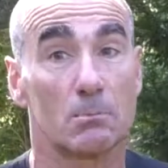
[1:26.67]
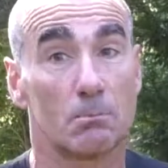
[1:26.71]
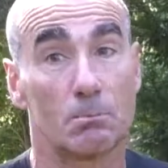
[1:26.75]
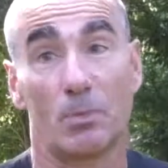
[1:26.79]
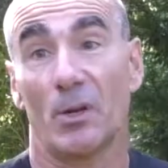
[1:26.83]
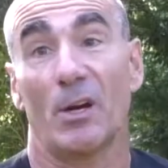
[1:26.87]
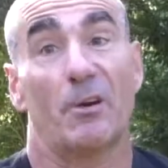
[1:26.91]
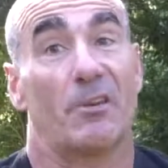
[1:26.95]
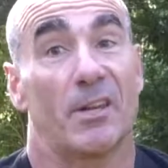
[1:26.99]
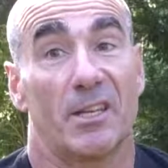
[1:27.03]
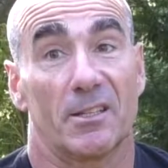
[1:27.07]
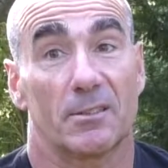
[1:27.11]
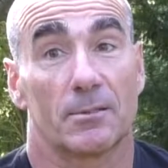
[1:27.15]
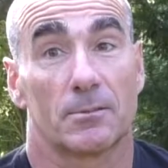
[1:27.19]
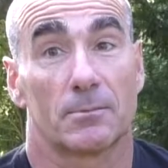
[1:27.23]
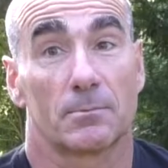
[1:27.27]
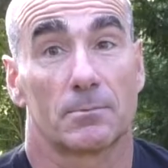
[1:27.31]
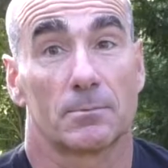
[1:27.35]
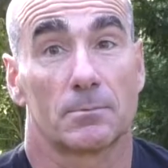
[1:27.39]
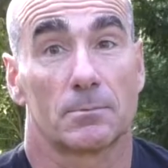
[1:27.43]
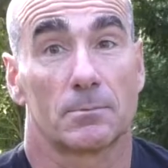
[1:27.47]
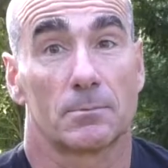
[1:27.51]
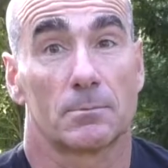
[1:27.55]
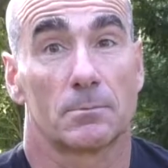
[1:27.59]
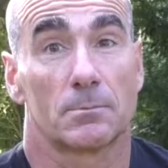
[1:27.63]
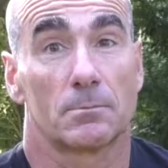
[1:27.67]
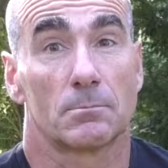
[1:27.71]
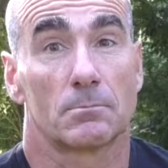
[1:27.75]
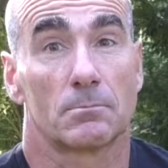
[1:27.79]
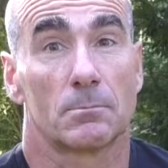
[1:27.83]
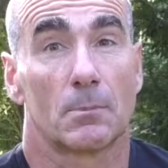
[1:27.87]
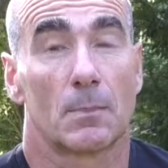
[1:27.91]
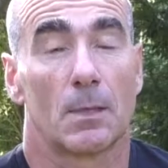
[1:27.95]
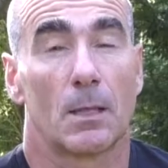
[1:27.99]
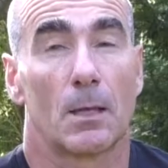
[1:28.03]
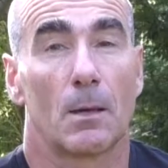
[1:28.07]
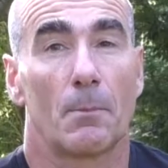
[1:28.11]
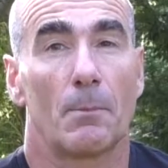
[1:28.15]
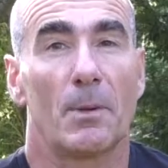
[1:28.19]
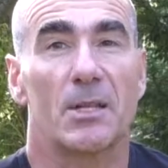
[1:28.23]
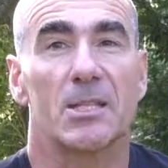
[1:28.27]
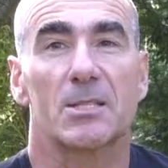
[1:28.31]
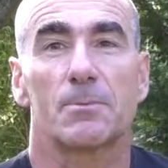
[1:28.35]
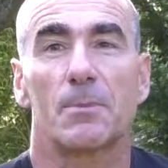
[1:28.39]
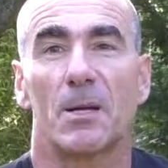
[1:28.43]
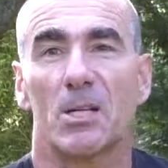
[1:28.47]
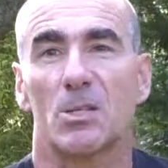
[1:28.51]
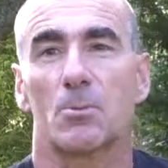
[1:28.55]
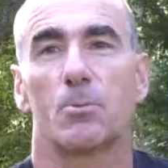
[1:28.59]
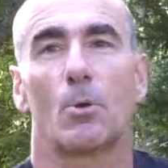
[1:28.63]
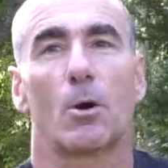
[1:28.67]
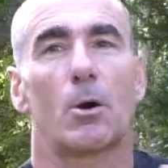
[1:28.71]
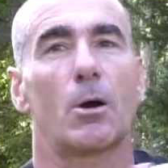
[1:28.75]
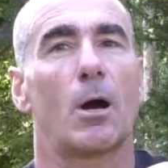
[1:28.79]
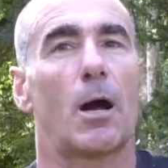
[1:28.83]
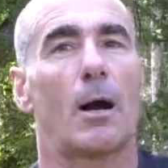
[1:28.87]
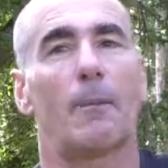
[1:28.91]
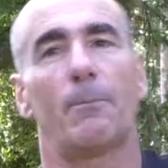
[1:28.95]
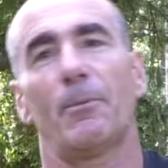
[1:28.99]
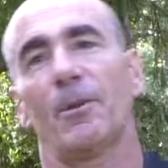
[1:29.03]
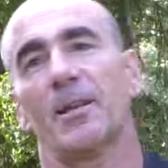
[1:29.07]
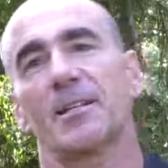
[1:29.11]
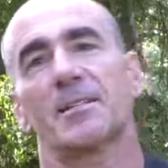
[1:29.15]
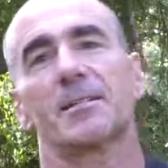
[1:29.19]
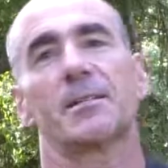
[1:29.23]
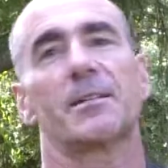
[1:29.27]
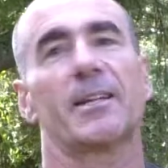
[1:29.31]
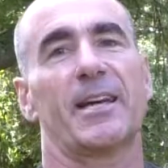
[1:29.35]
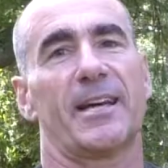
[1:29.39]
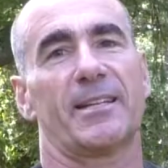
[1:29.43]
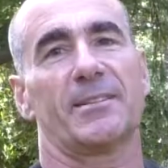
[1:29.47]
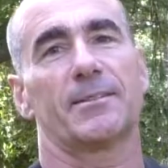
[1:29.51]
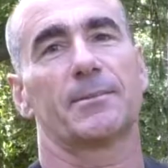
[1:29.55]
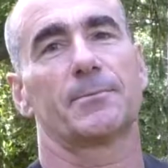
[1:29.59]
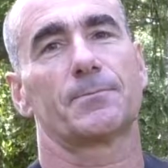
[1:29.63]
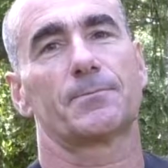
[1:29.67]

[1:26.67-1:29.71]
period. But it's much more complex than that.